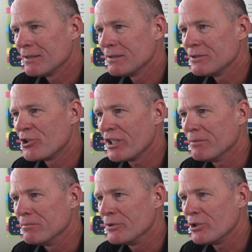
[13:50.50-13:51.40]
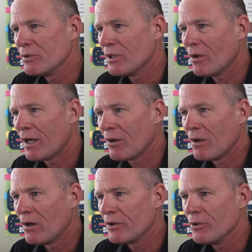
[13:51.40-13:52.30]
Jim, do you know how
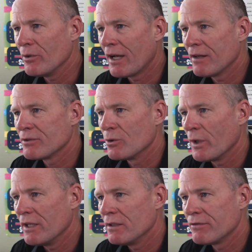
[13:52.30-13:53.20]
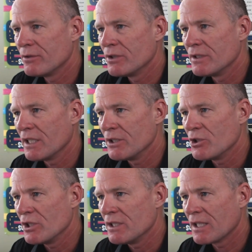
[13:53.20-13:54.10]
long you have to wait to take
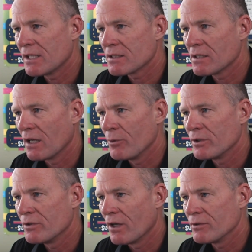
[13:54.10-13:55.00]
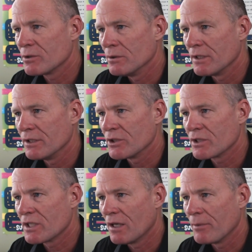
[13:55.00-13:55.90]
G test? I went to driving school and I
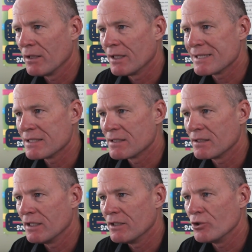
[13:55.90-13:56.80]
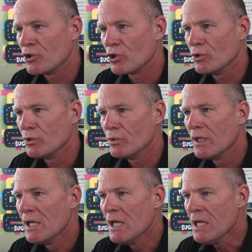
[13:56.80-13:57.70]
just got my license at the end of June.
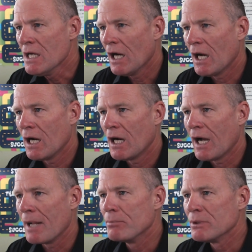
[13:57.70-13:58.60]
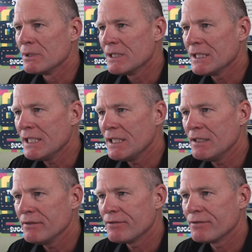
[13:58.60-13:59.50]
I
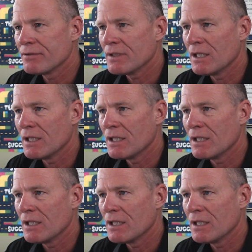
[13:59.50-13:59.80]
believe...